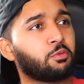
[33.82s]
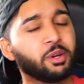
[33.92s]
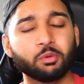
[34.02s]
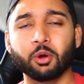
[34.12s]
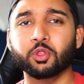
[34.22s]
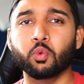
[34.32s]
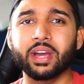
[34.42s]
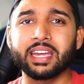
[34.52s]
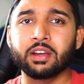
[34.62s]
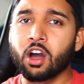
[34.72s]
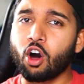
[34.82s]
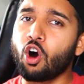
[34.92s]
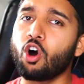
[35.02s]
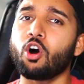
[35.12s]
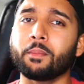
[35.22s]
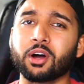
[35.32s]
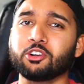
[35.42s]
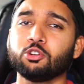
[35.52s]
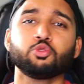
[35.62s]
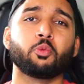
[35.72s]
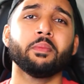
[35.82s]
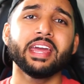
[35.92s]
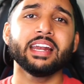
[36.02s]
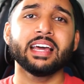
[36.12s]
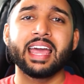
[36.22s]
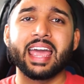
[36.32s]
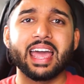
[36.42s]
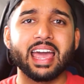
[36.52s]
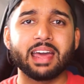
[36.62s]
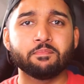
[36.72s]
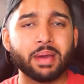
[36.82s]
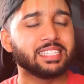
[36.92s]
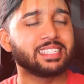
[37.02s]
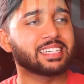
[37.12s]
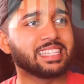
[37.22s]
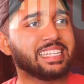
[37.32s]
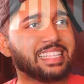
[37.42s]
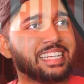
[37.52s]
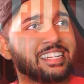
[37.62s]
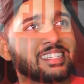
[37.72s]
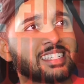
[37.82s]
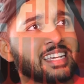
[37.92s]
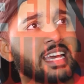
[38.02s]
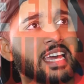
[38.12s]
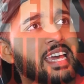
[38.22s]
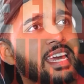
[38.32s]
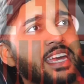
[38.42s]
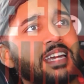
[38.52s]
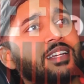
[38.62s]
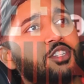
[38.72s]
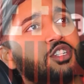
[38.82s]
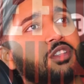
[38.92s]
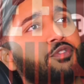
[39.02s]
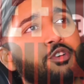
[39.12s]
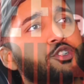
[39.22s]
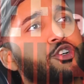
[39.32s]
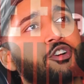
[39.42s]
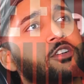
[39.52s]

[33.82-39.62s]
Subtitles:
rewrote the way all monitors were made and basically lead us into the future.